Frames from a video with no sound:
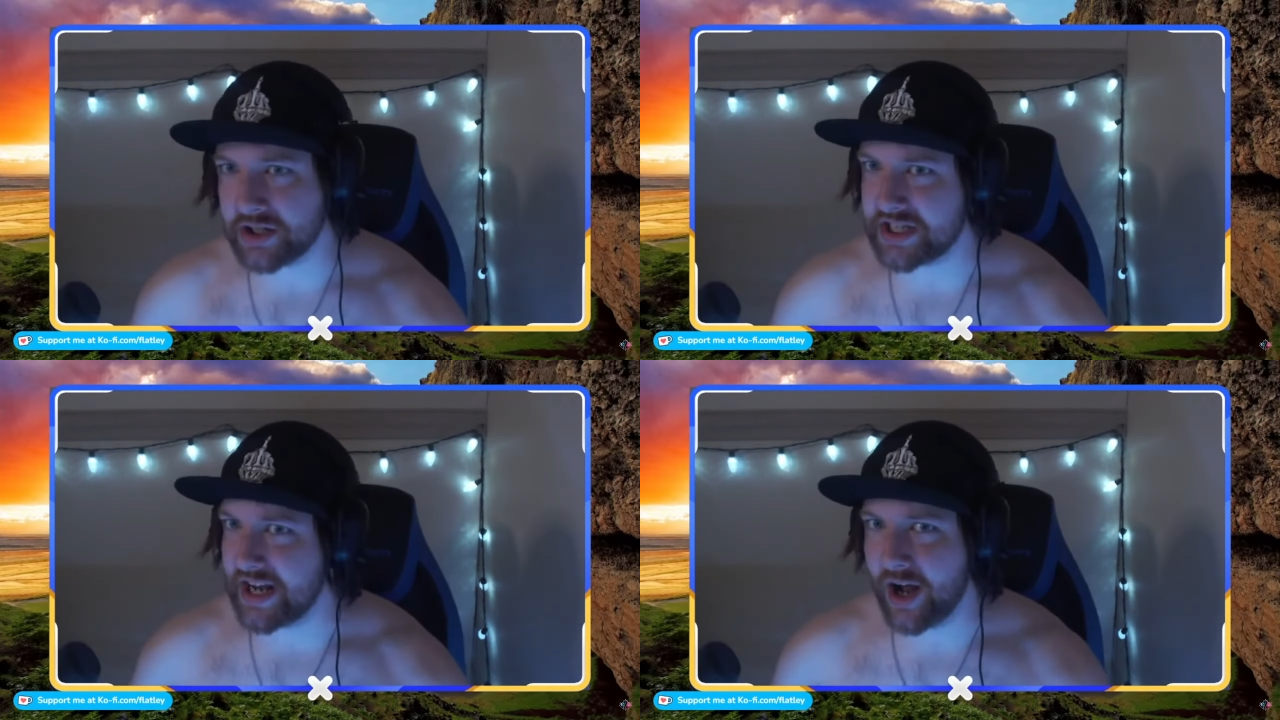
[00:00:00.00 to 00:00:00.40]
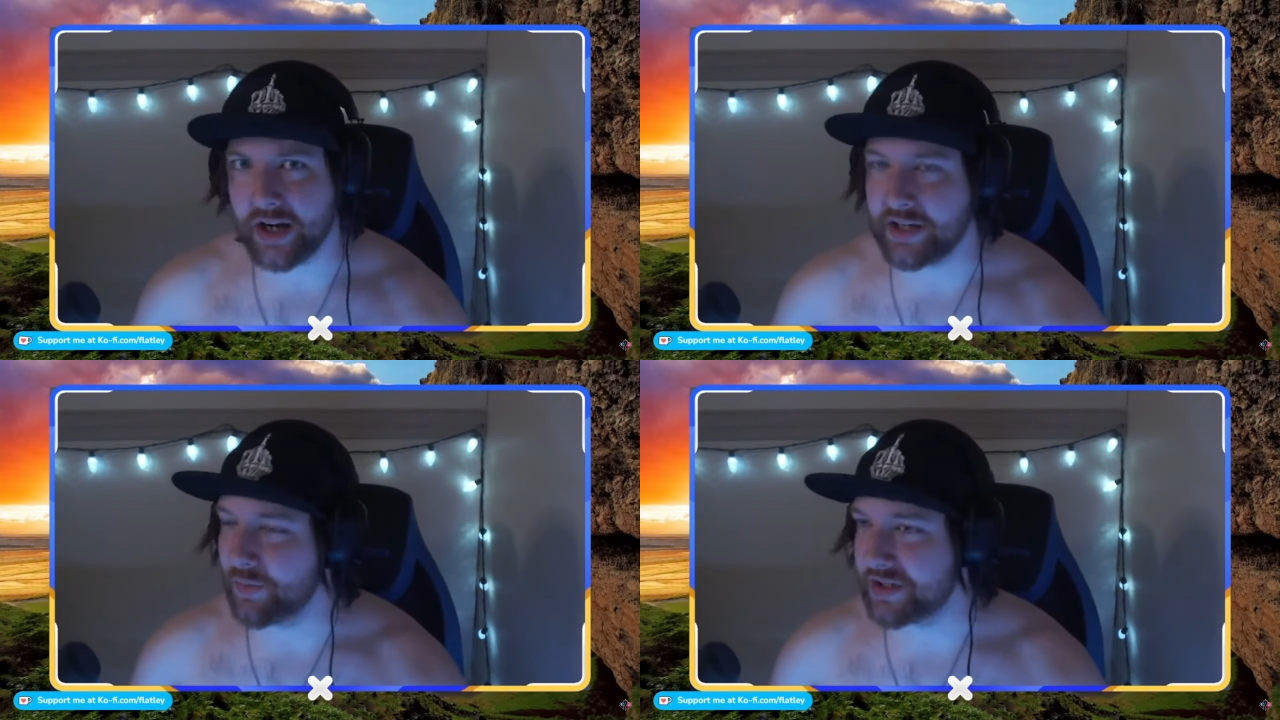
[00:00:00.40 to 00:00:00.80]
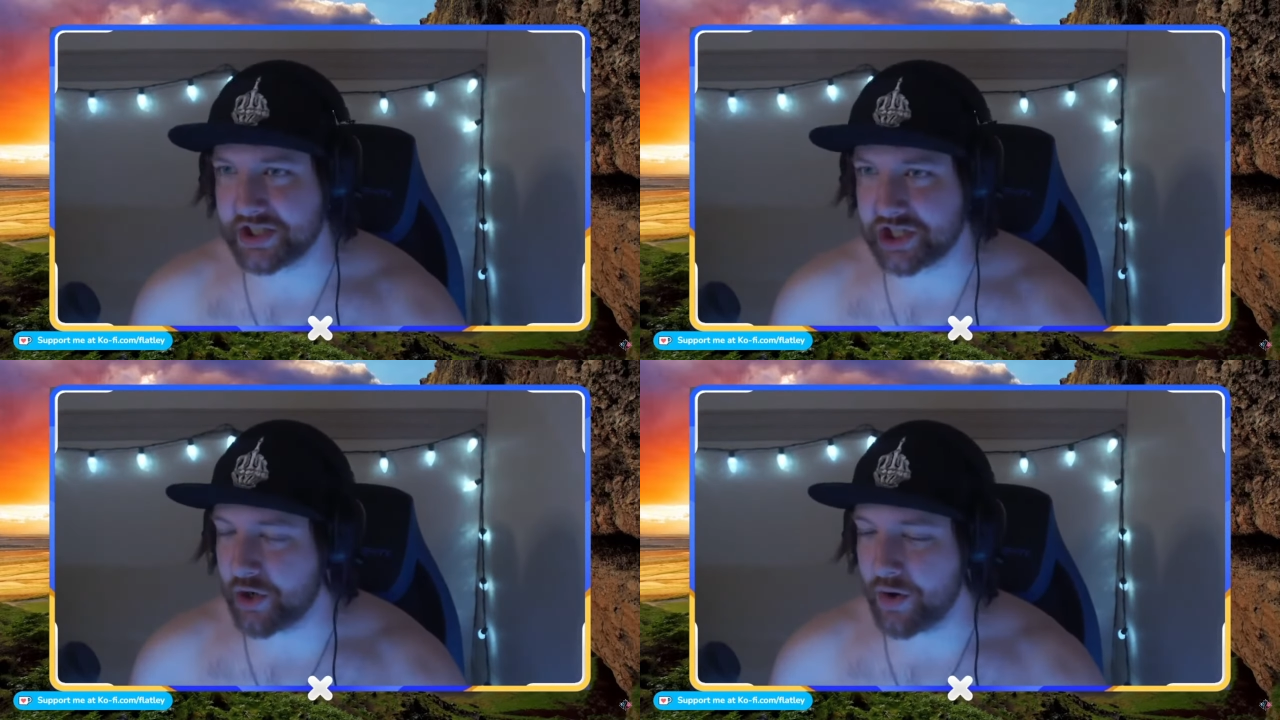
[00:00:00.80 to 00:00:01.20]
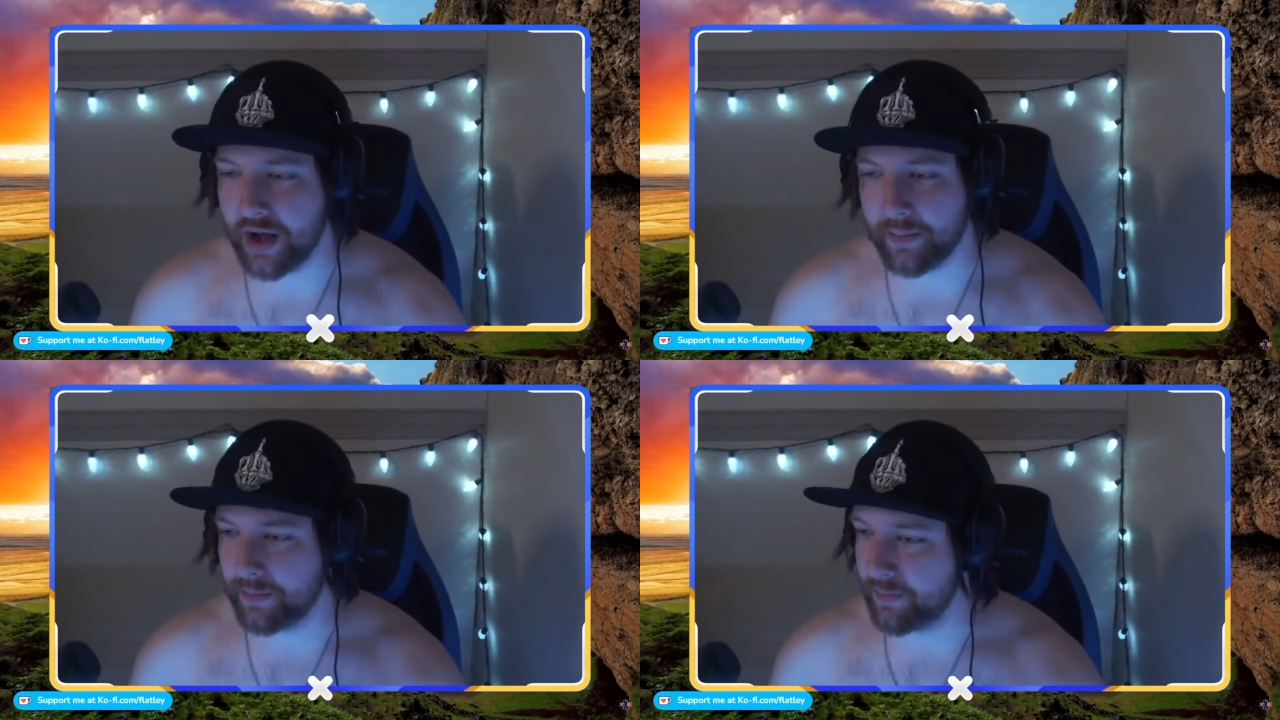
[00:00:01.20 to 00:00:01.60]
said Huggy wasn't showing
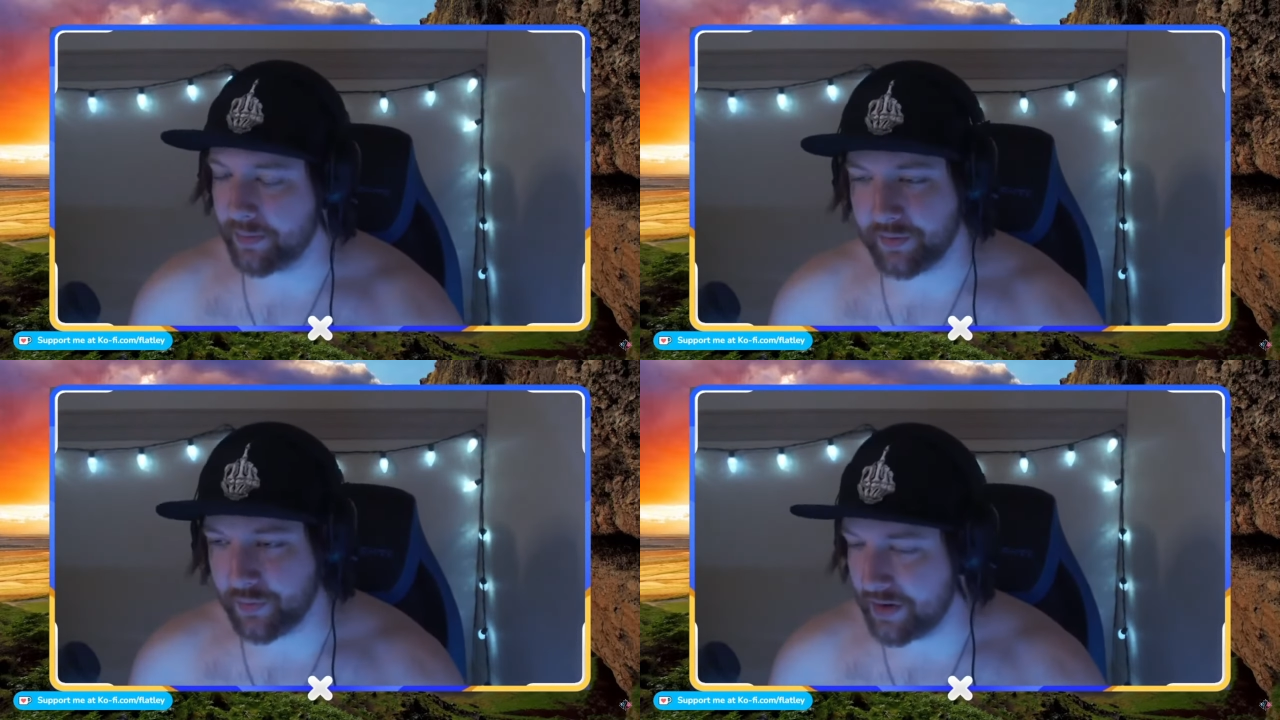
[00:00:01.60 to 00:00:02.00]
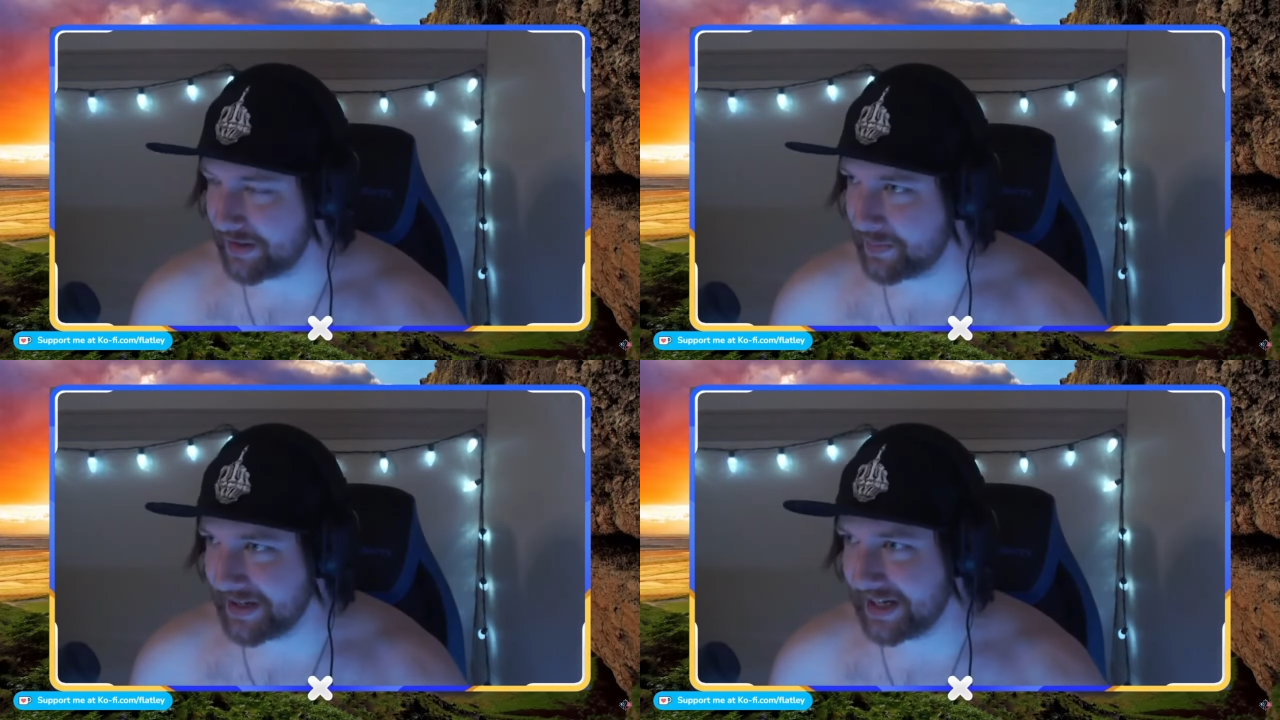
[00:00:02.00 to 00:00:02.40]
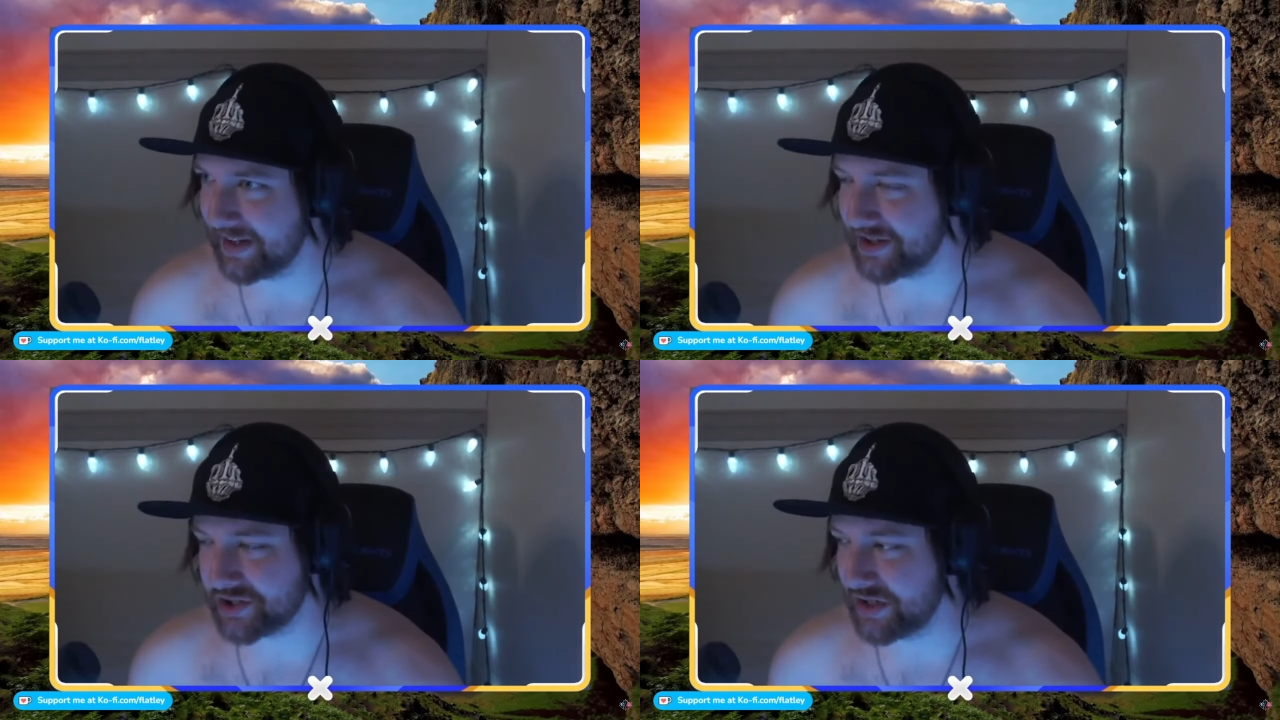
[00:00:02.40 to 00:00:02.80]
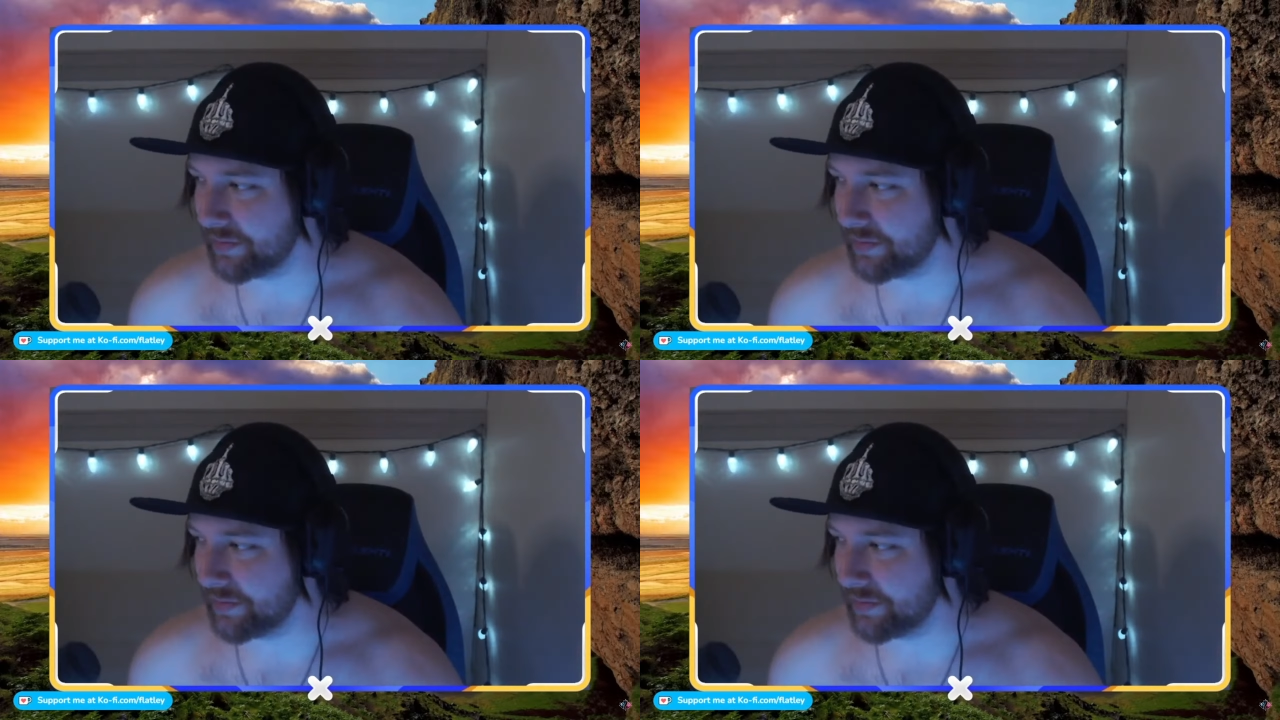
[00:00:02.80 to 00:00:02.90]
up before at the beginning of the stream.